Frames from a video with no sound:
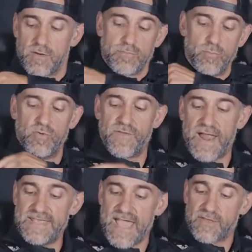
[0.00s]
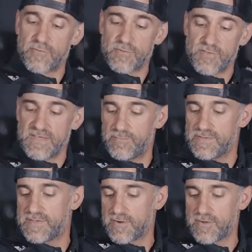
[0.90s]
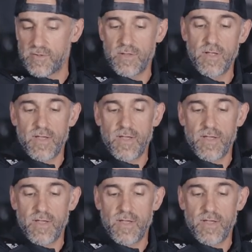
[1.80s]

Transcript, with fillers: remove any extra sleeve material,